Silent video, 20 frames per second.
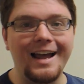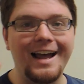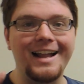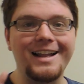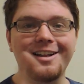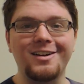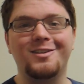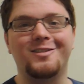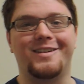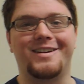
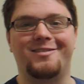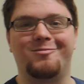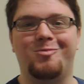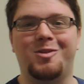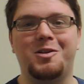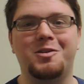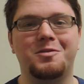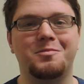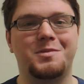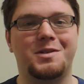Hello, and
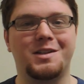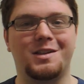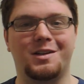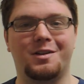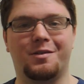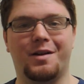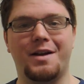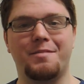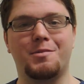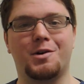welcome to the
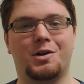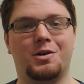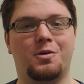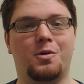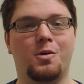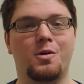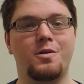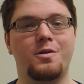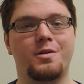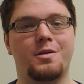Grammar
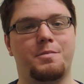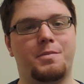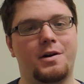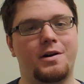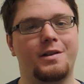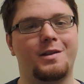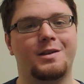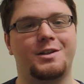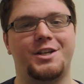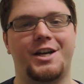Corner, the
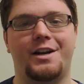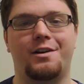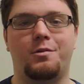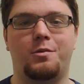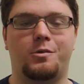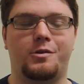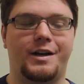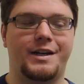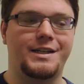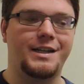part of the
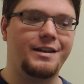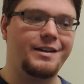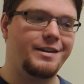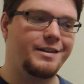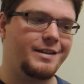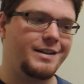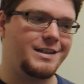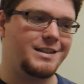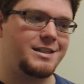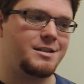channel where I tell
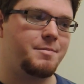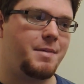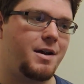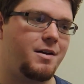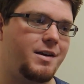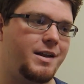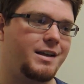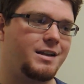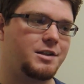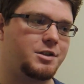you things
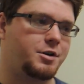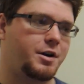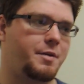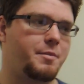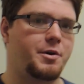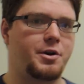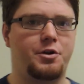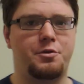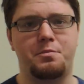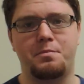about English
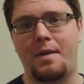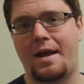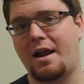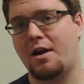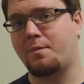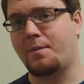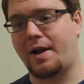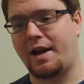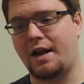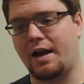grammar you
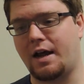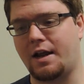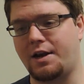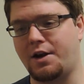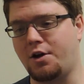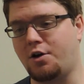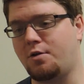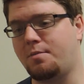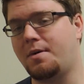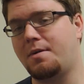may or may not
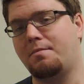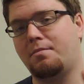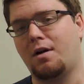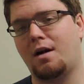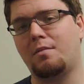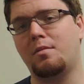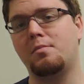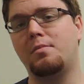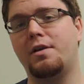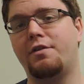know, but
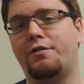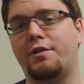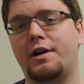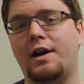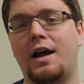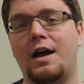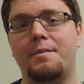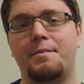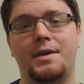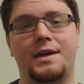probably
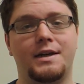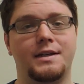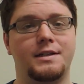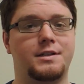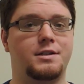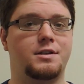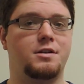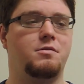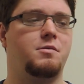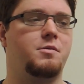forgot
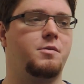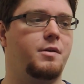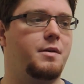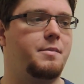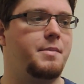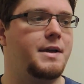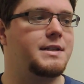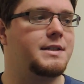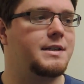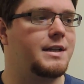because no one really
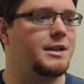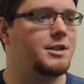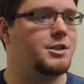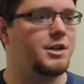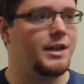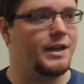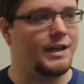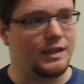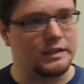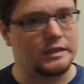pays
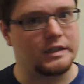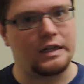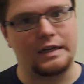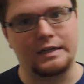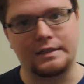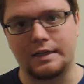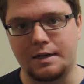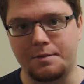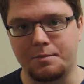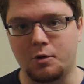attention to English
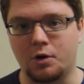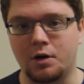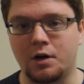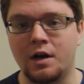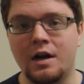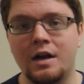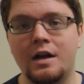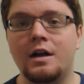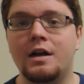class anymore.